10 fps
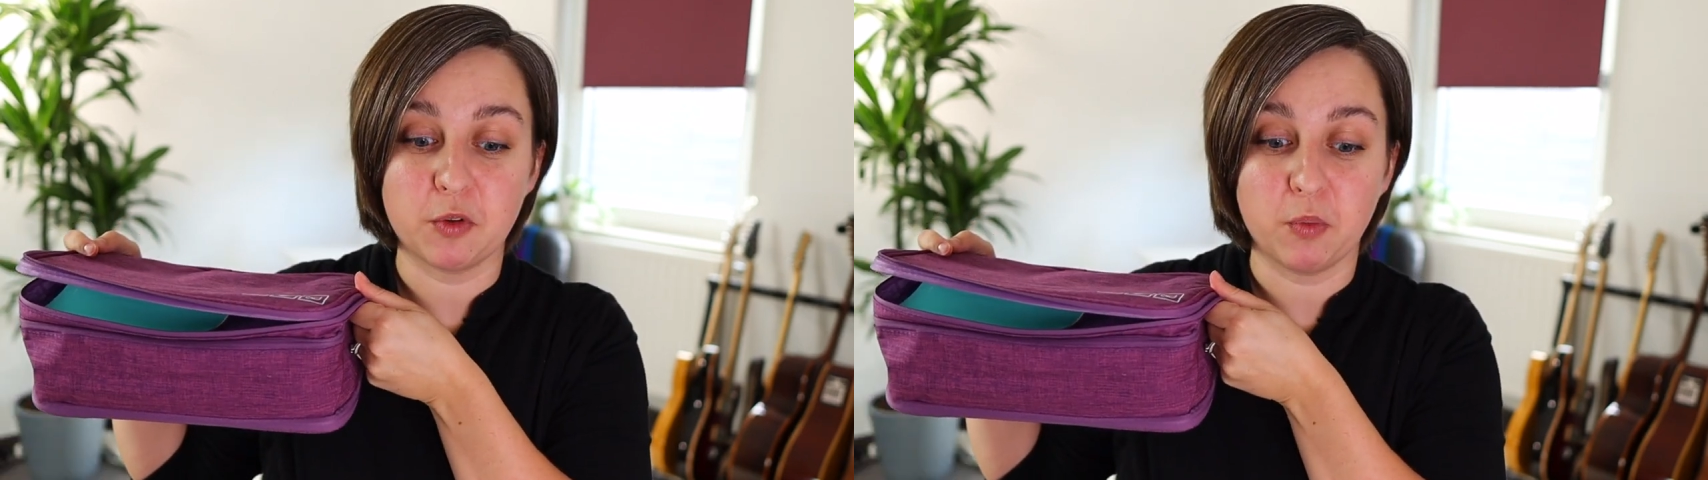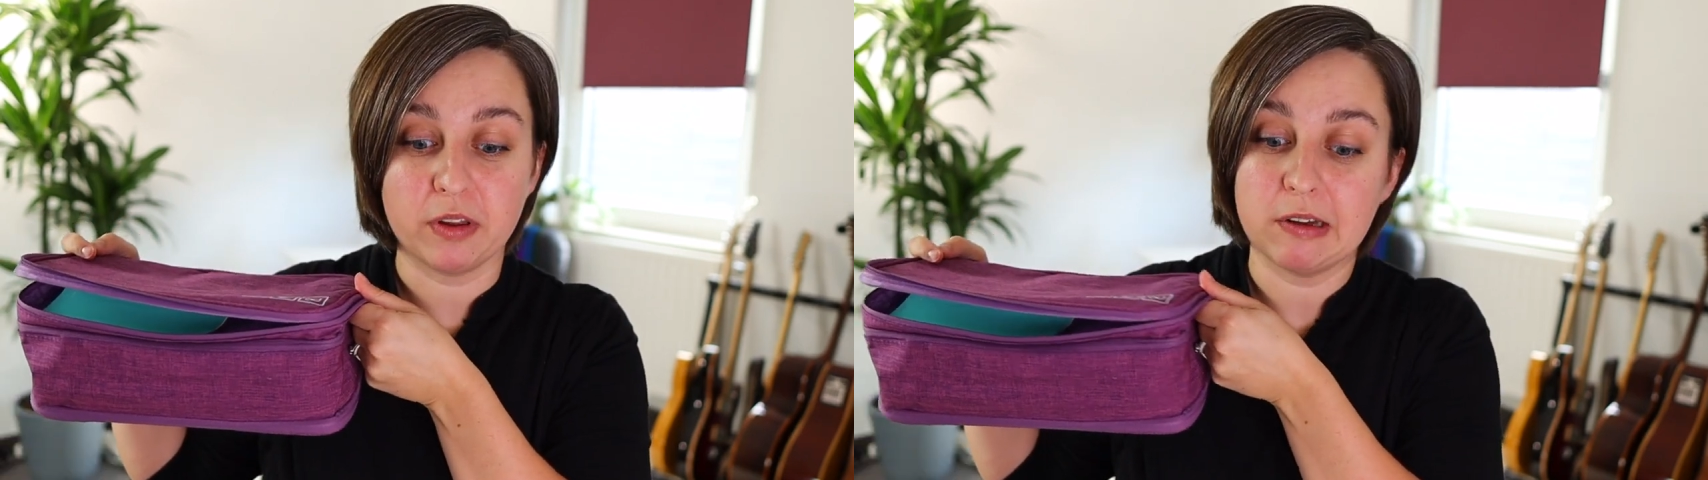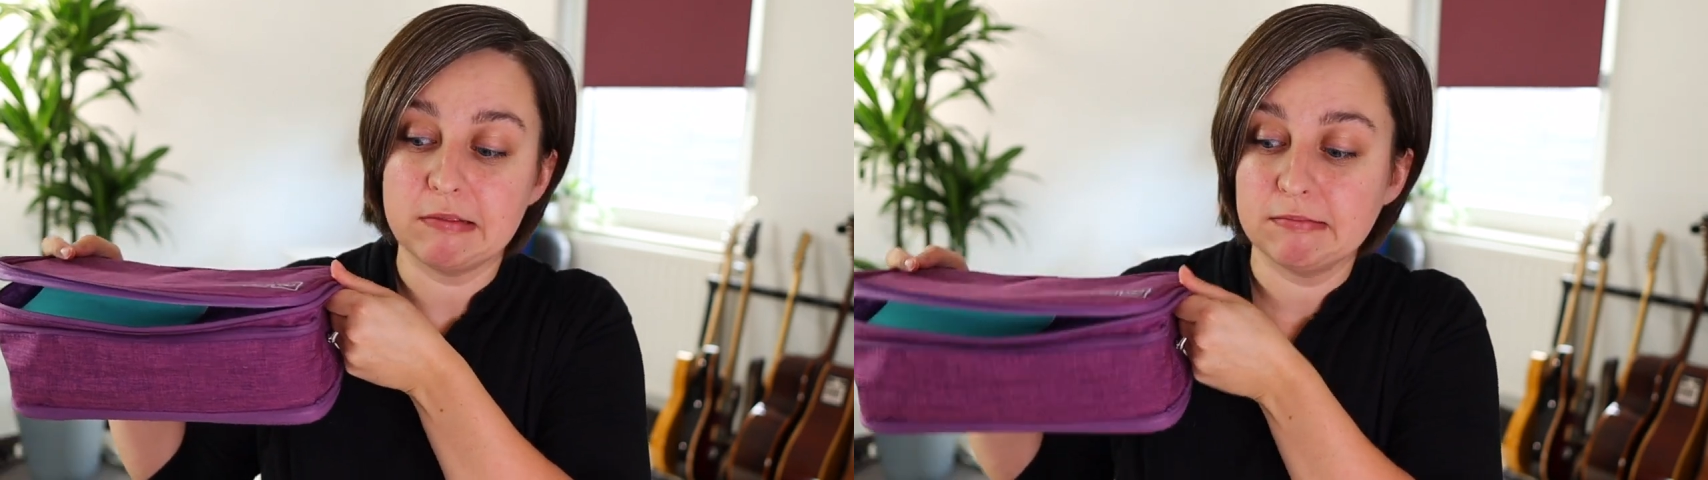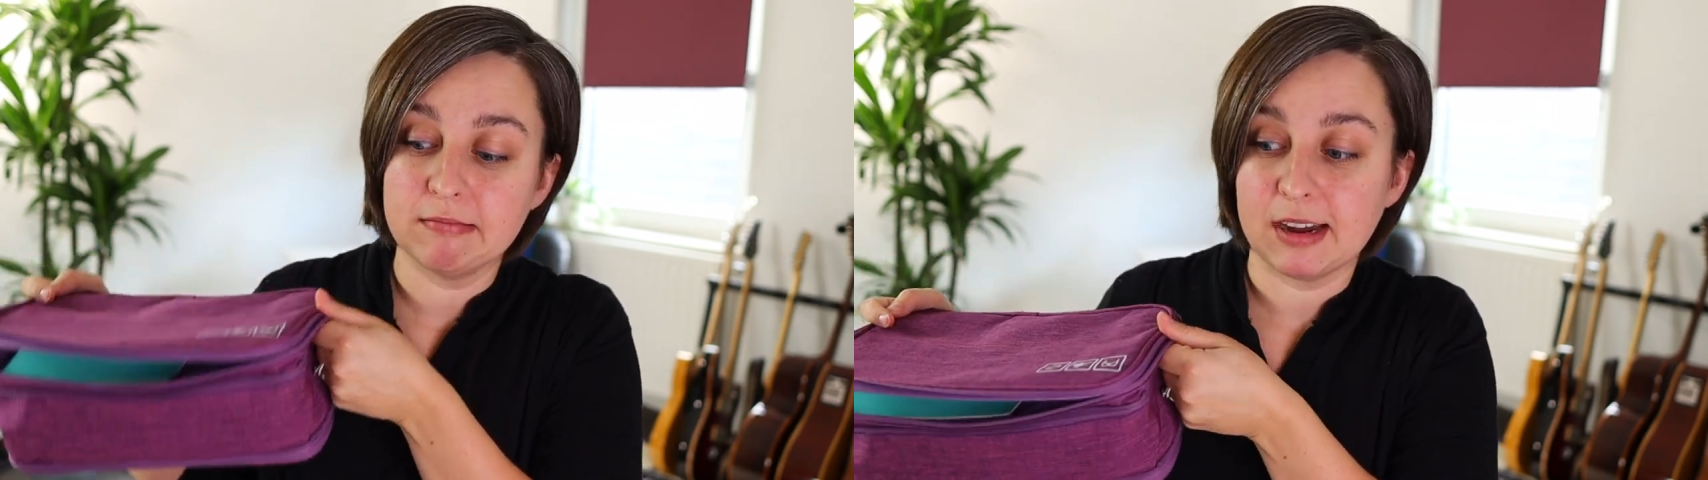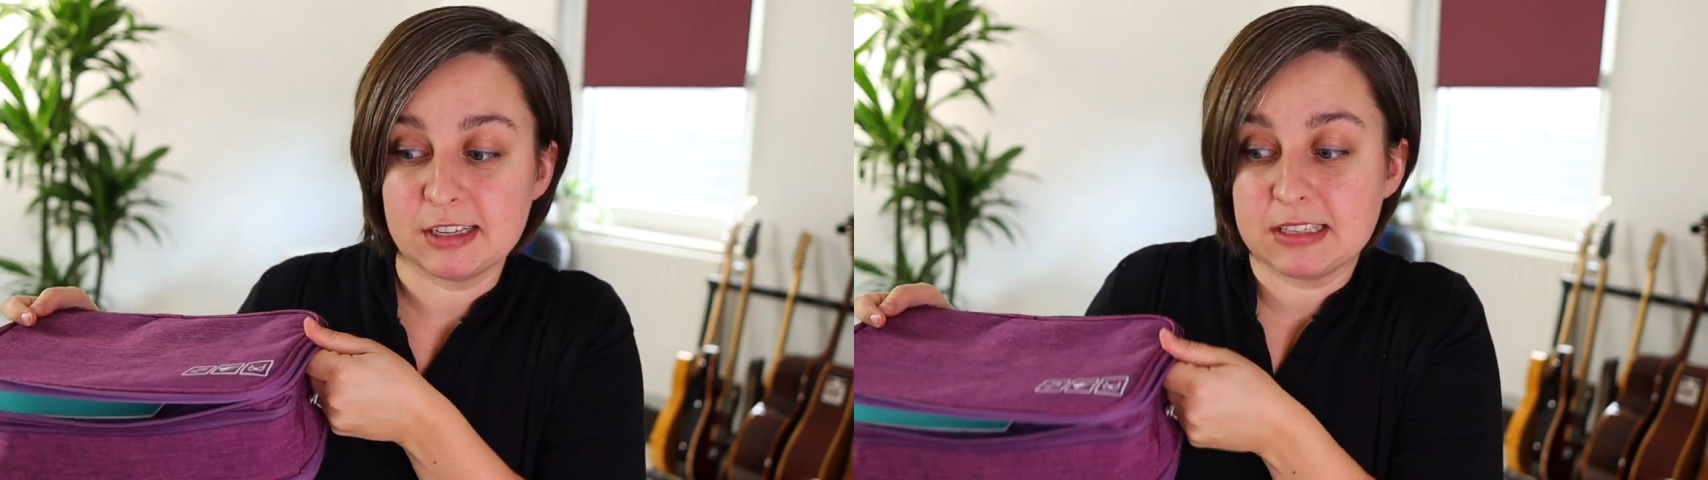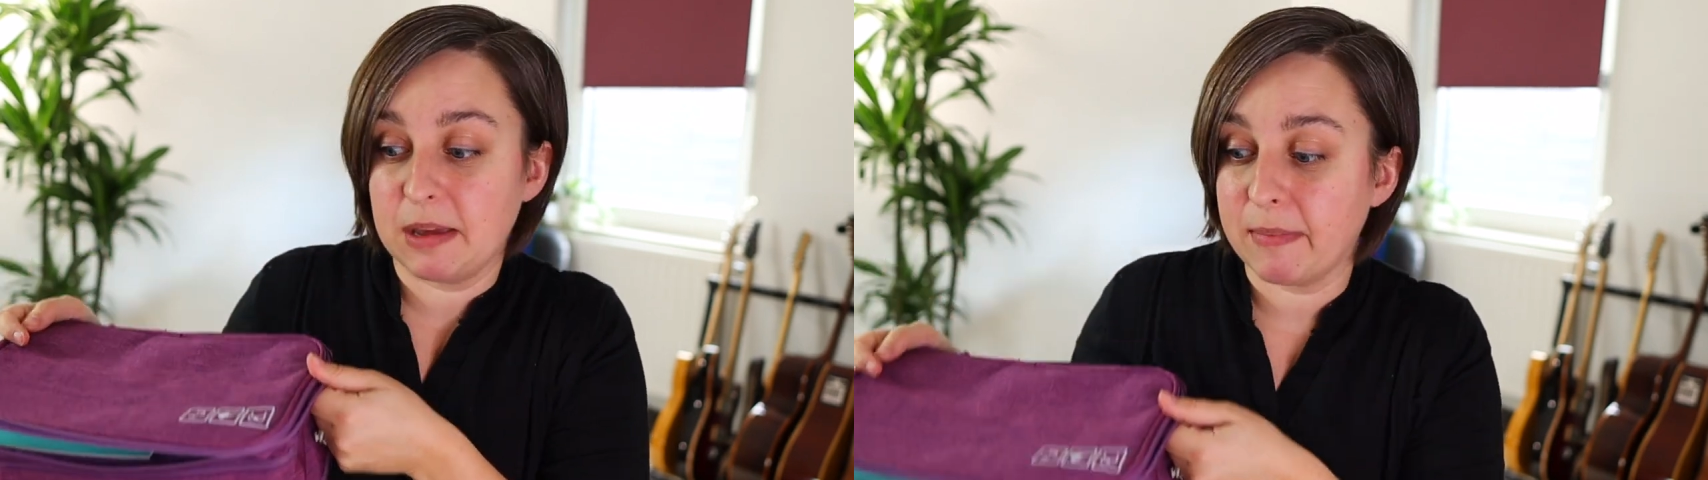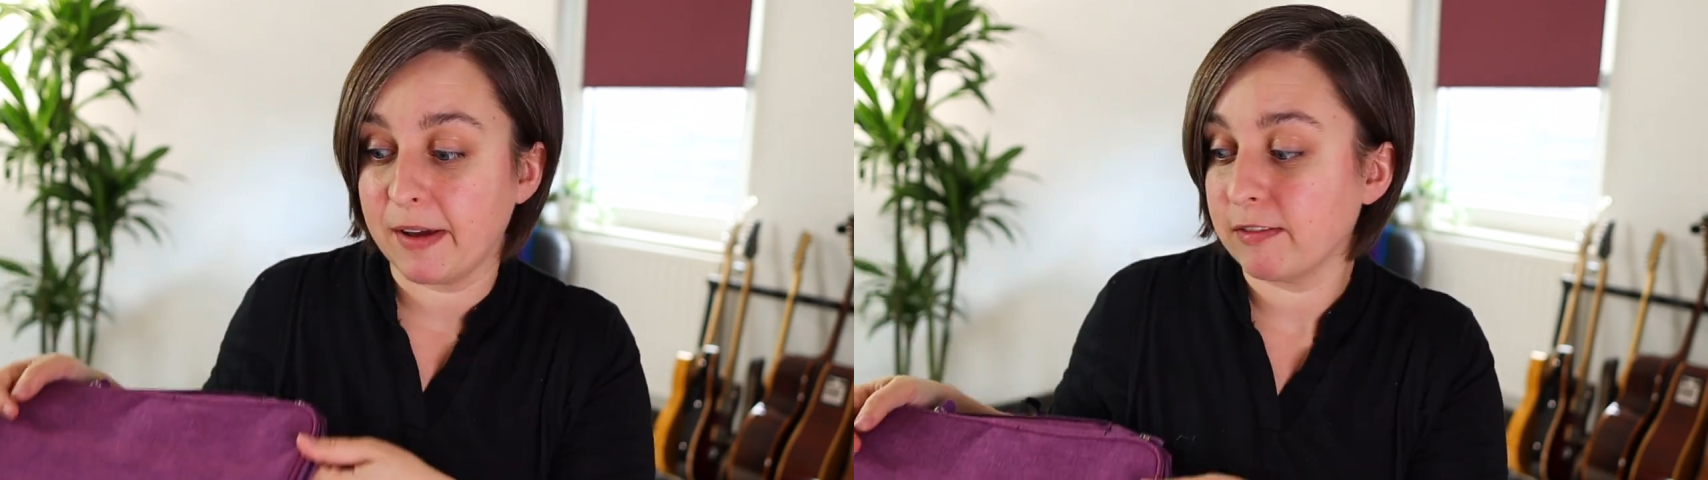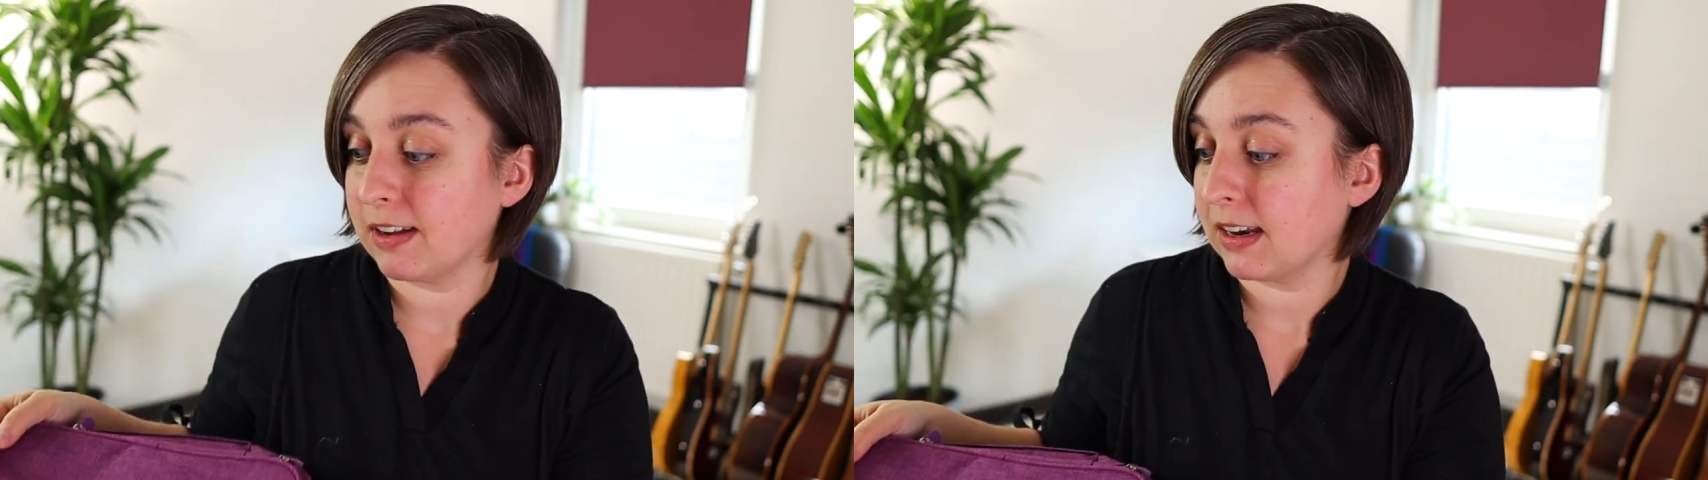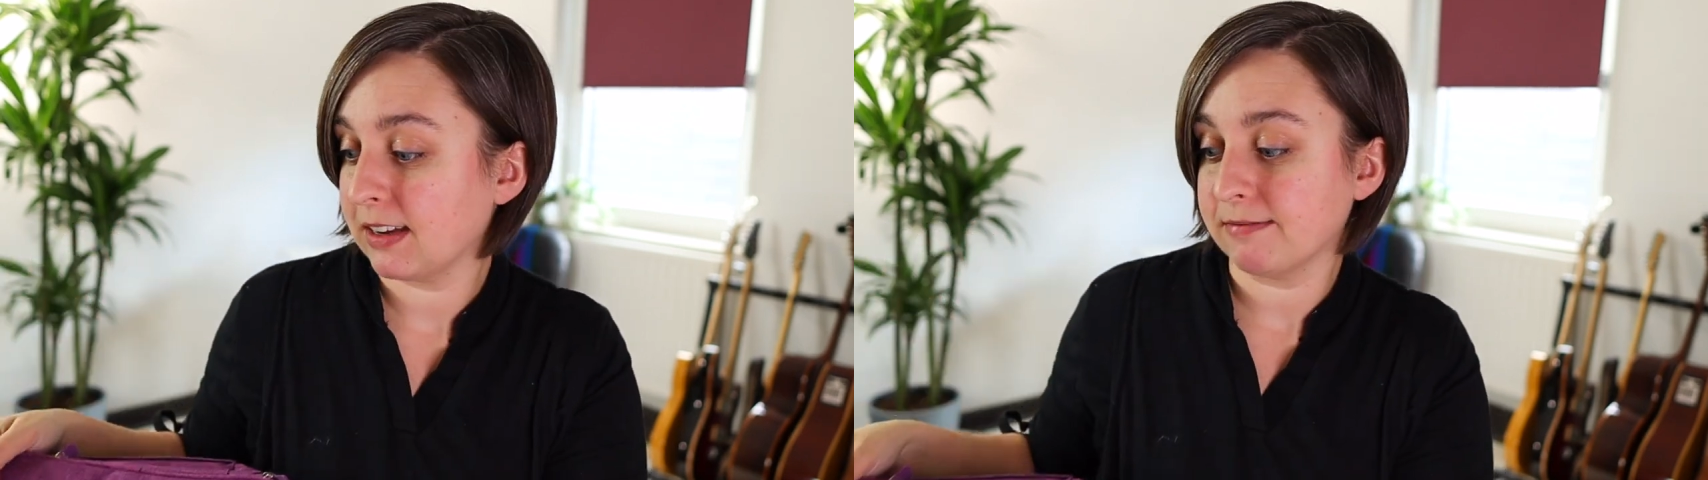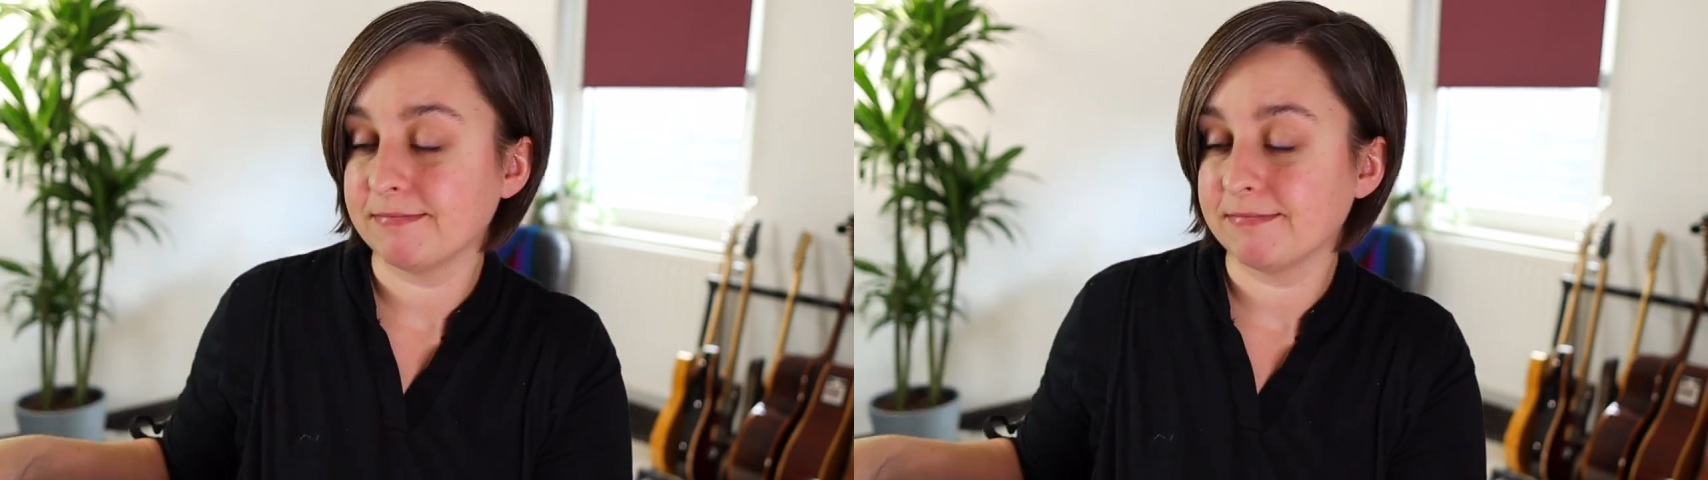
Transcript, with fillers: Willow. I just keep my Elvie in it.